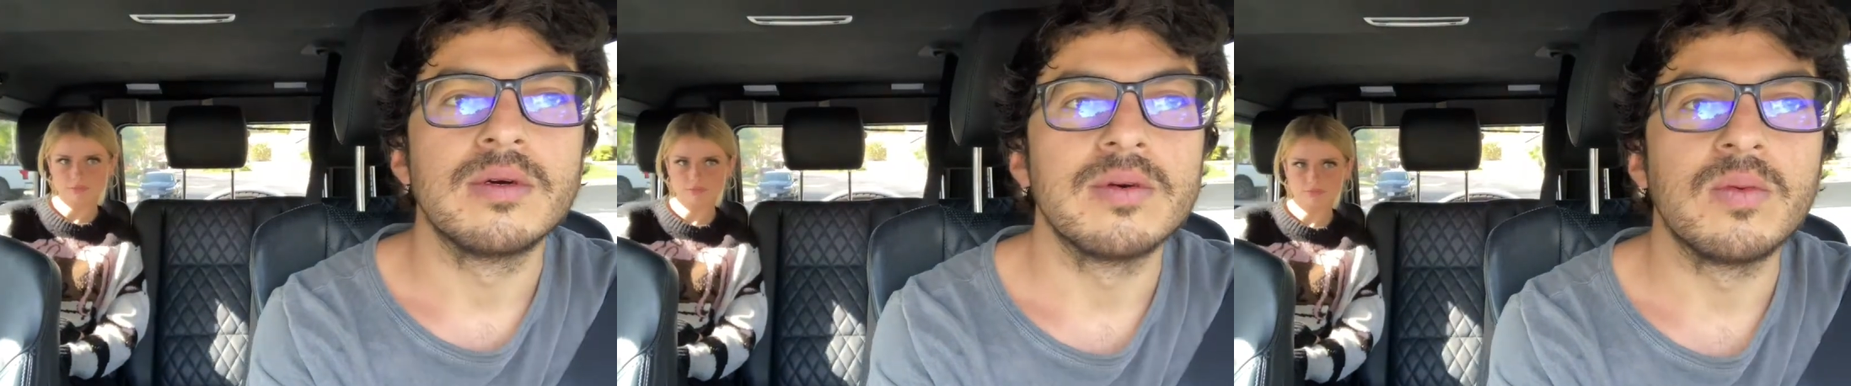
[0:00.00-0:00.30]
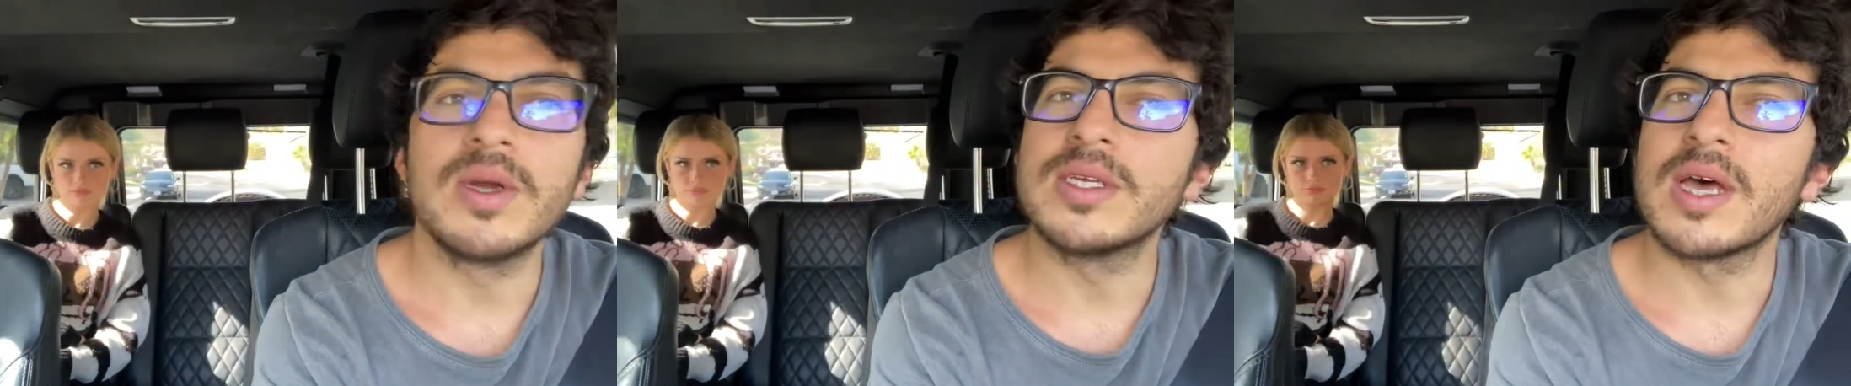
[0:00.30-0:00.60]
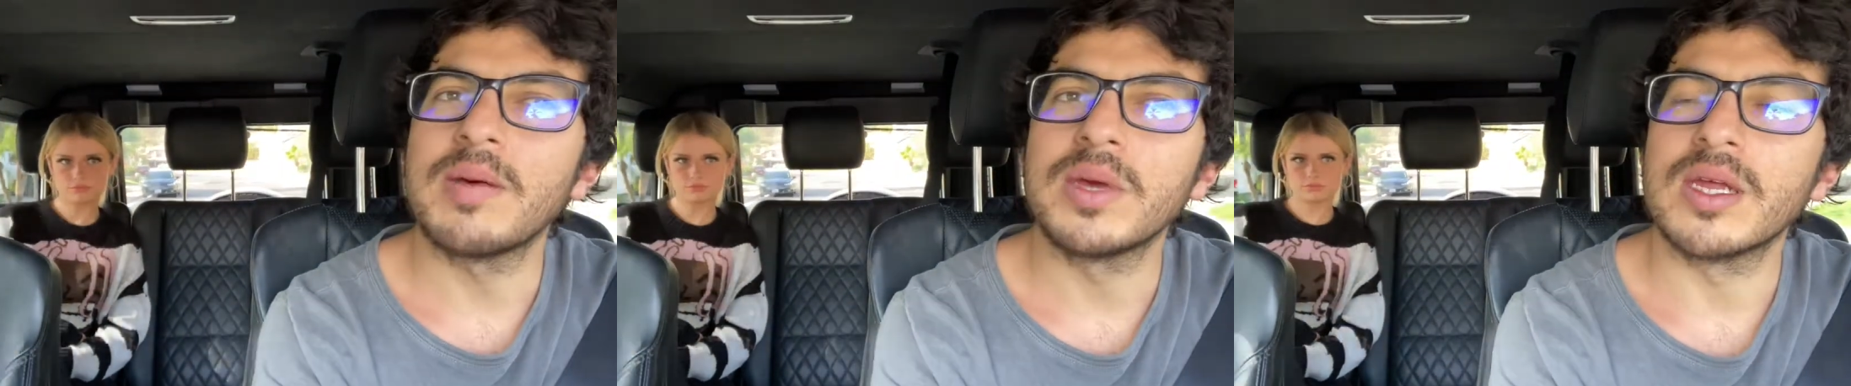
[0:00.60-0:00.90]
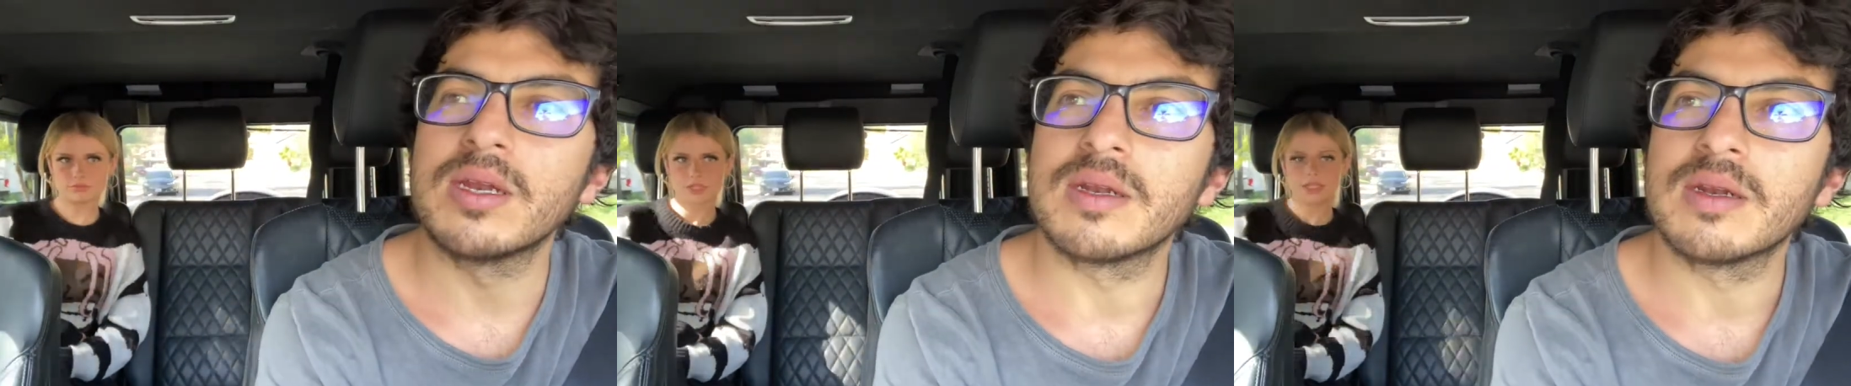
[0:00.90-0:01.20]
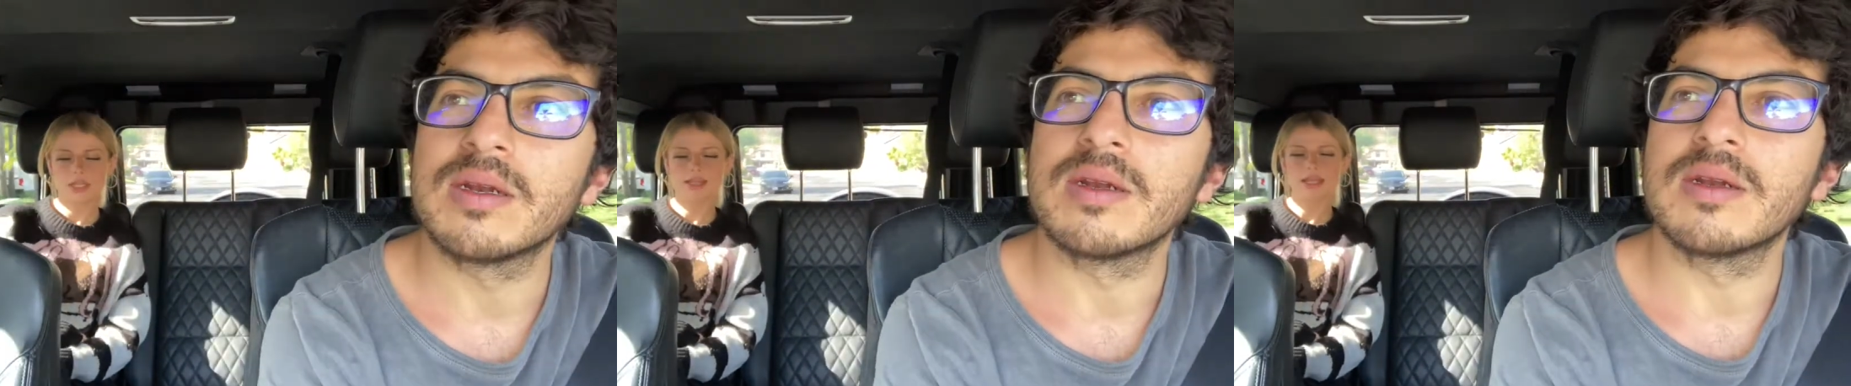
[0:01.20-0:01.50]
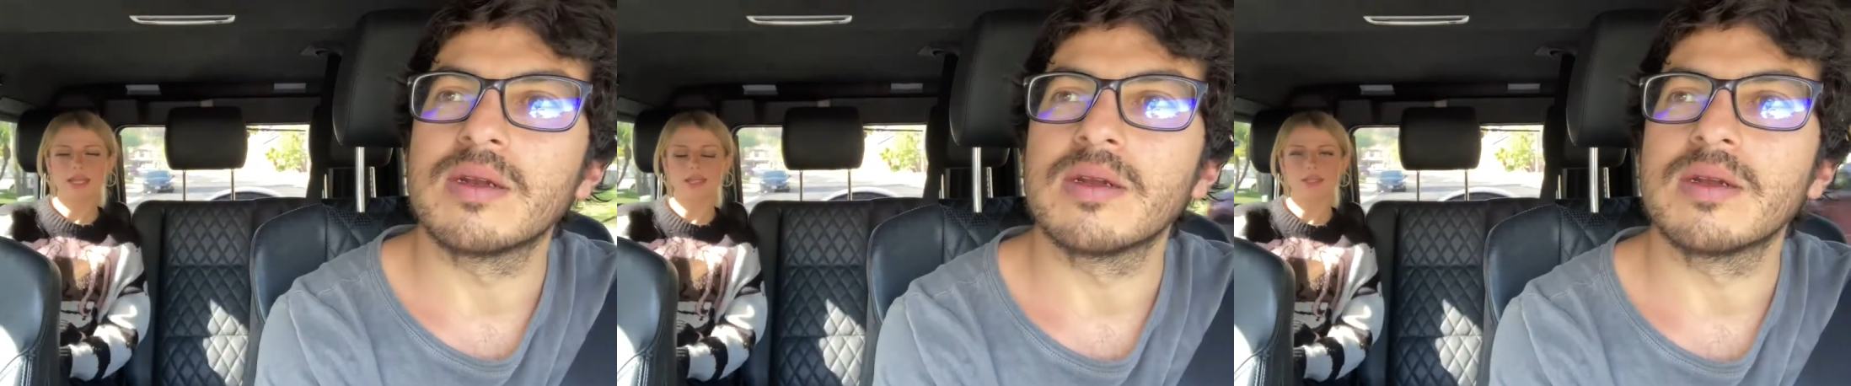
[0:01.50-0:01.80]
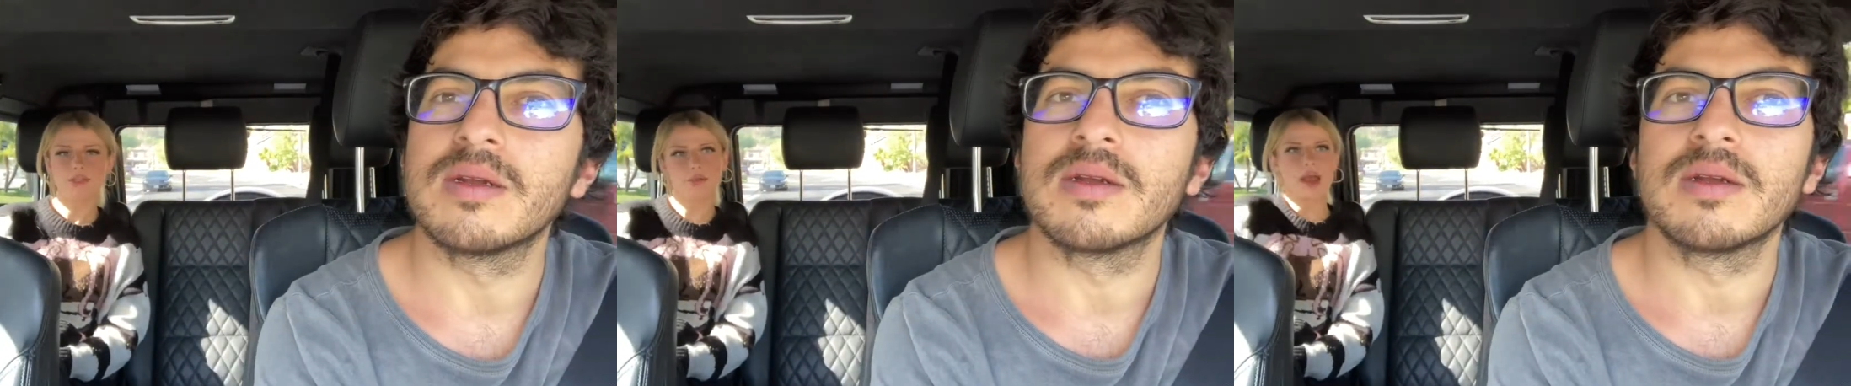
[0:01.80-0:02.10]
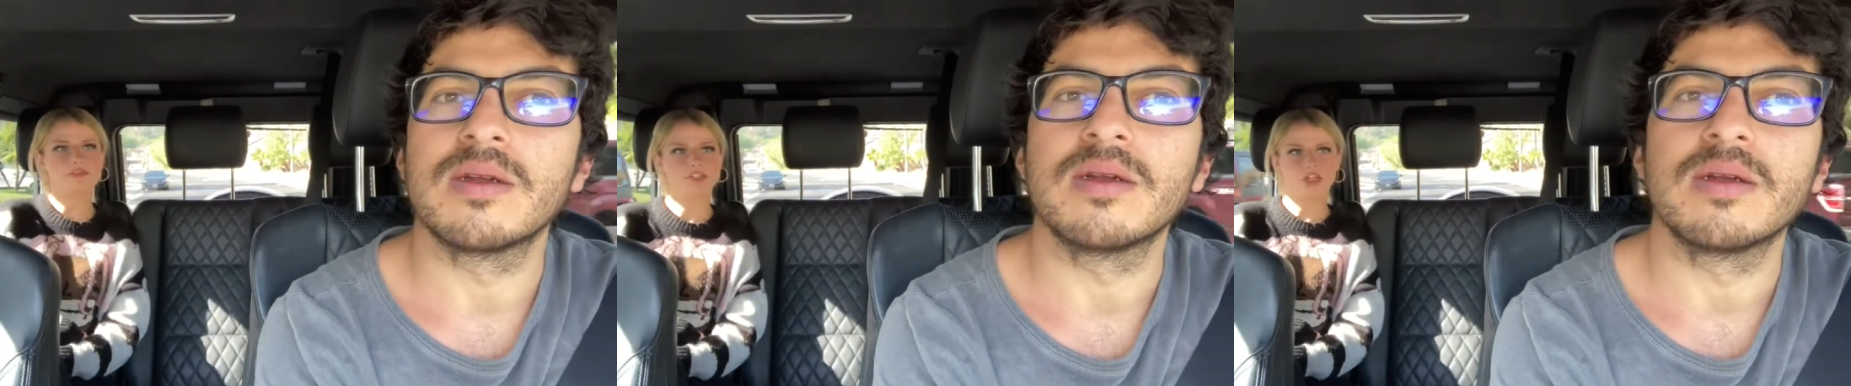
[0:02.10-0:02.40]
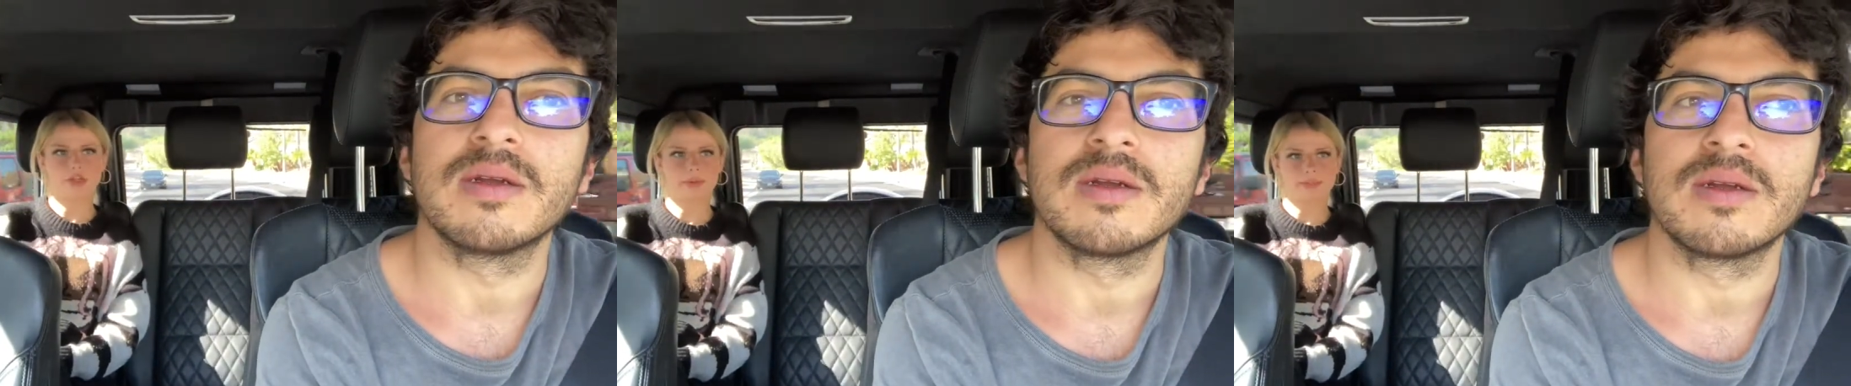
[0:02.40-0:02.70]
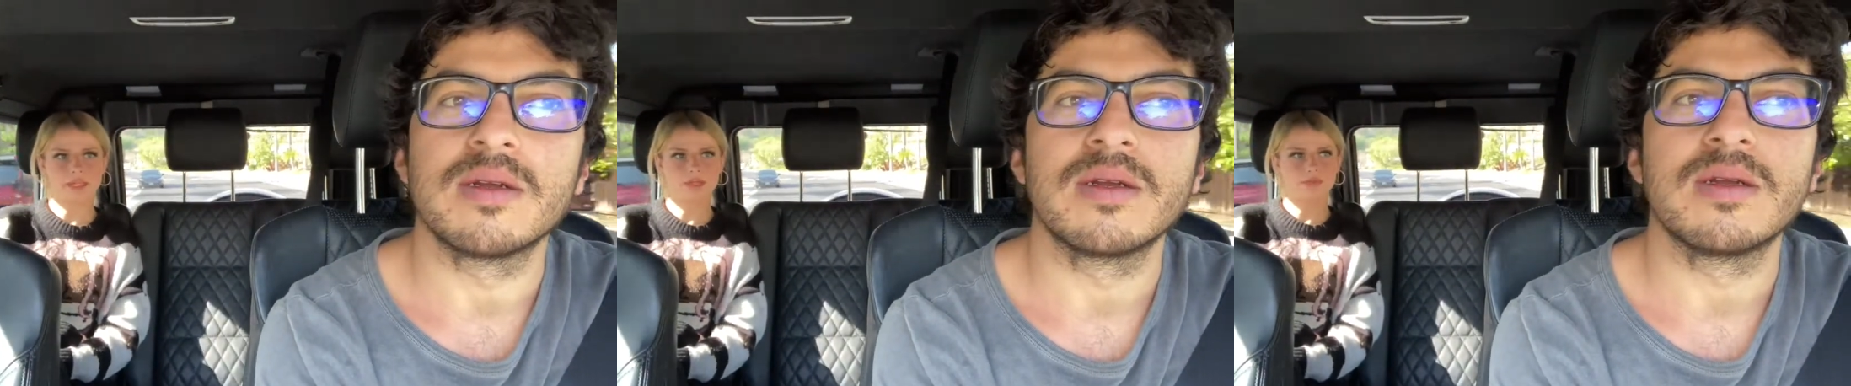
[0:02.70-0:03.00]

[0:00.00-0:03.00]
Speaker 1: What does that mean?
Speaker 2: Like you have a sugar baby.